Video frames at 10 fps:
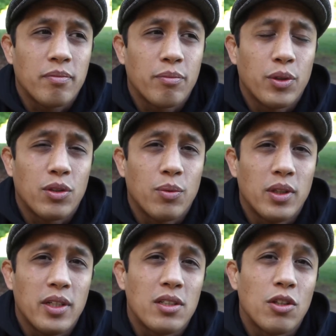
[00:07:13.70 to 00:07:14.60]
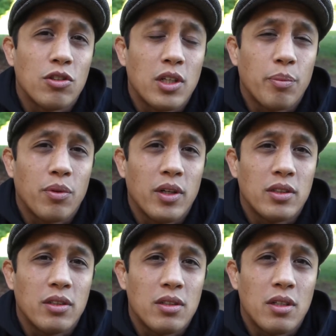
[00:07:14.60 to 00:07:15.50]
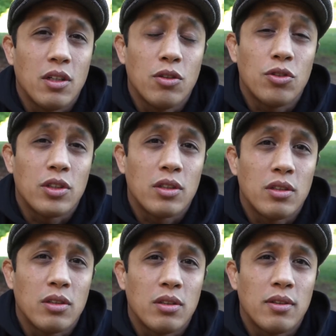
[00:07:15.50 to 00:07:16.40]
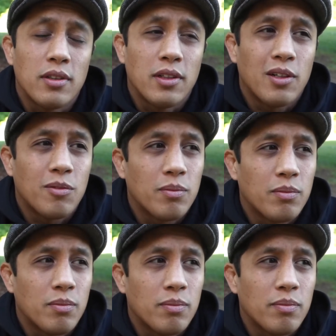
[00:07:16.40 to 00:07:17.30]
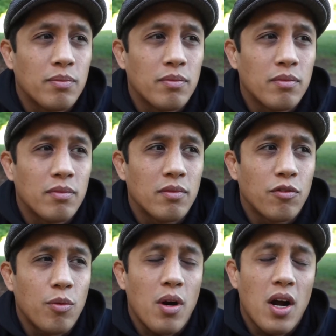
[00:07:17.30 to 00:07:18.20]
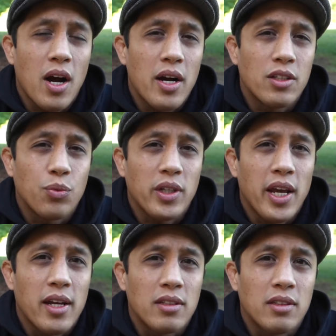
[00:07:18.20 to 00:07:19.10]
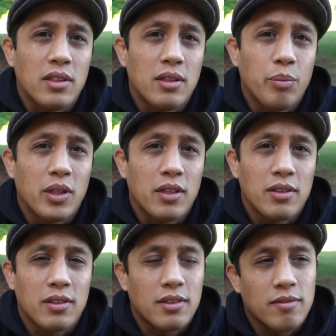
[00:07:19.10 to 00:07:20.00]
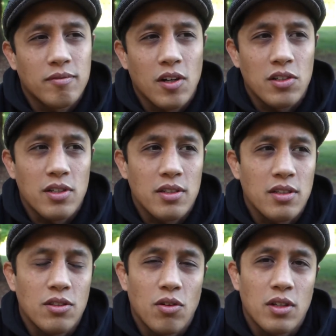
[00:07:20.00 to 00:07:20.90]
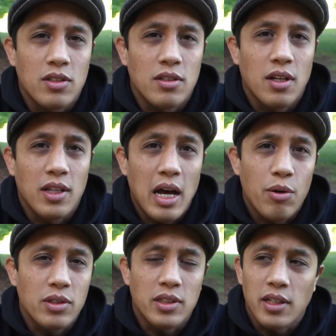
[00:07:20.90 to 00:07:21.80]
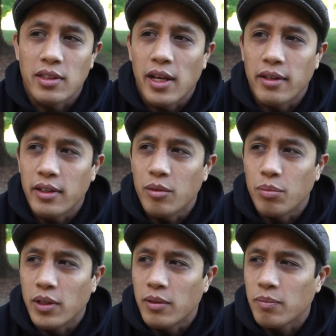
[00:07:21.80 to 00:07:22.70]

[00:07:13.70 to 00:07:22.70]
But there really is no separation. It's an illusion, you know? From our eyes, we can't see because our senses don't allow us to get that deep, but